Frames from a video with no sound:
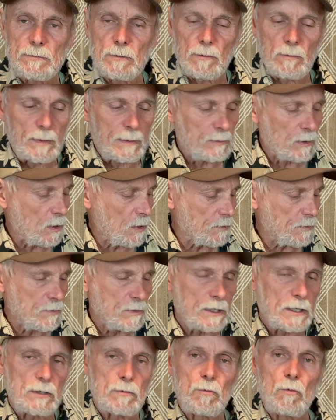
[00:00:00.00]
But remember, Arthur
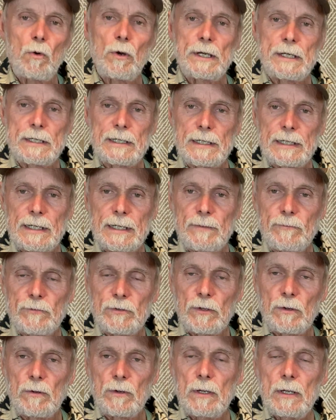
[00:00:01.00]
did it one time.
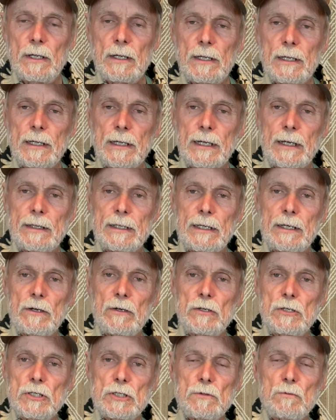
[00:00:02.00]
So, and I think
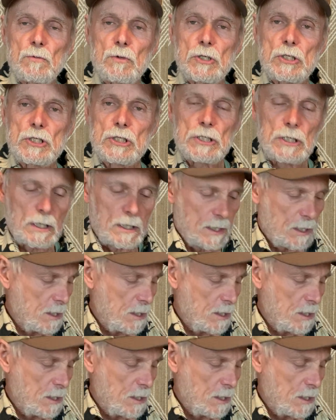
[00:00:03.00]
Aaron does it once